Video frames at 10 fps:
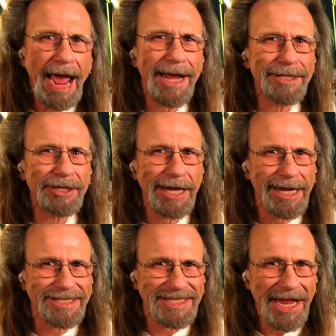and
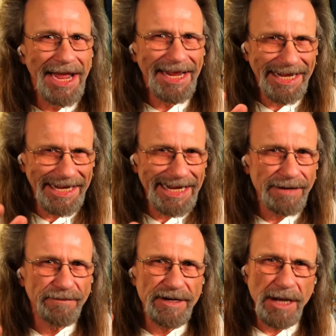yes,
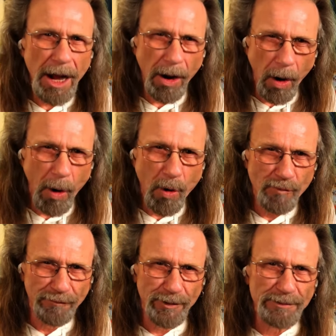even
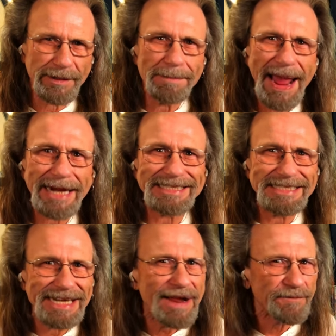over the
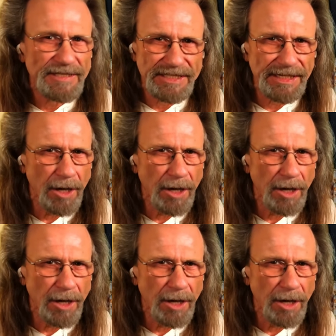magnificent